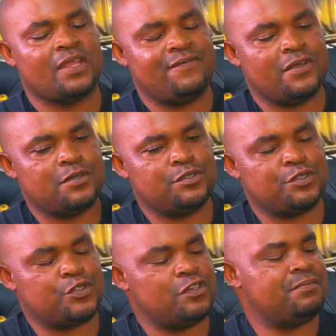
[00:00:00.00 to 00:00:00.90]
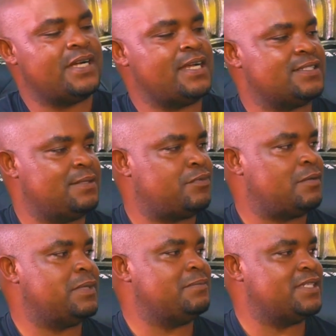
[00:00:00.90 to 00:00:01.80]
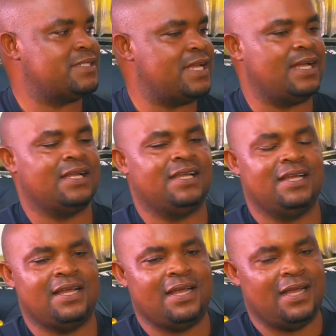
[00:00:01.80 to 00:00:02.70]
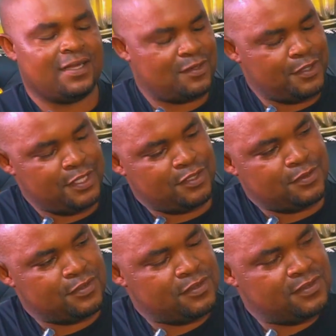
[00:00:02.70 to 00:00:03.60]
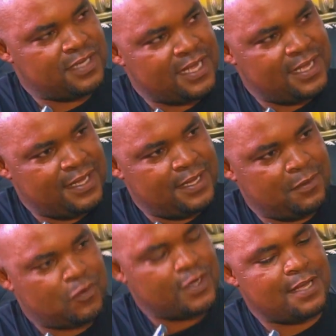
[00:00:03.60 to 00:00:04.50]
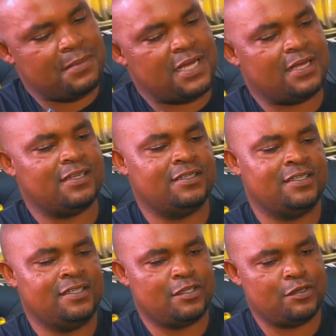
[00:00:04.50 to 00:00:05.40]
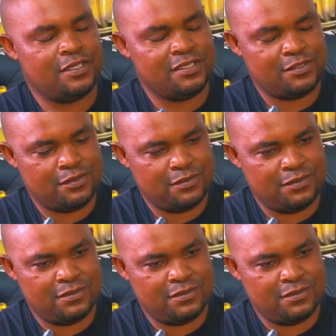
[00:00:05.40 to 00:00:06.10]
If you go to Tuan Brass, the problem is there. Going to Kolama, going to...